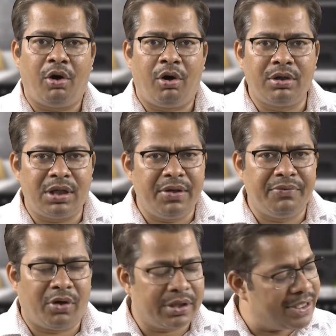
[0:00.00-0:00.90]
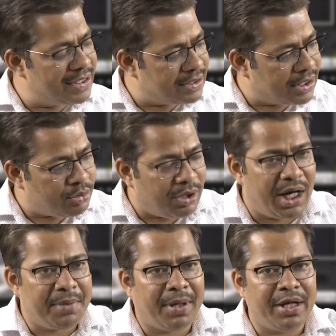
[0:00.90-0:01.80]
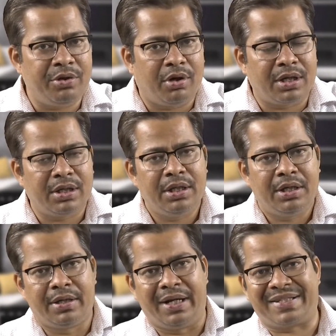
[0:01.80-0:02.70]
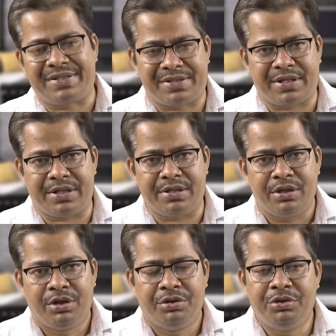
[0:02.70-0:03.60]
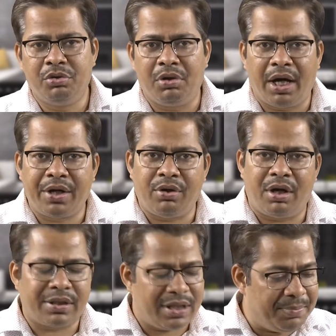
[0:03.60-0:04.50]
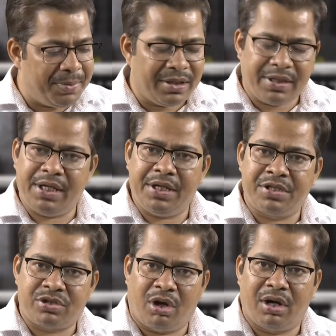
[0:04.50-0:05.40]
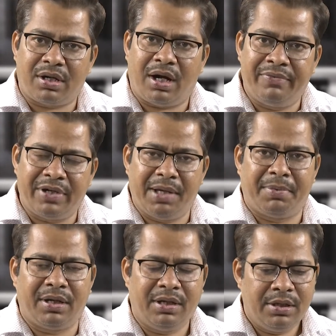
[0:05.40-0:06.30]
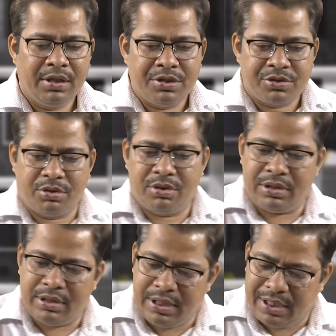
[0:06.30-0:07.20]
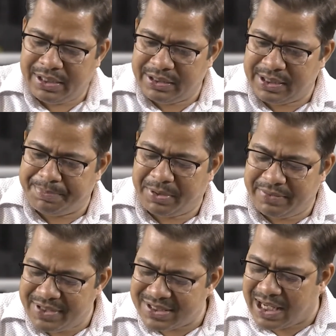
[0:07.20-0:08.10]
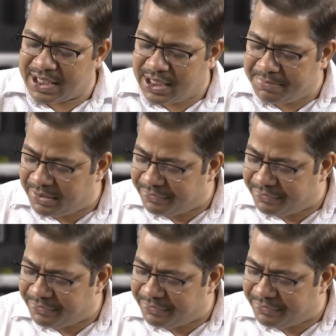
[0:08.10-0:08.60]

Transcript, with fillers: only what is required by your next stage. You are not keeping the stock available. So, in the previous diagram if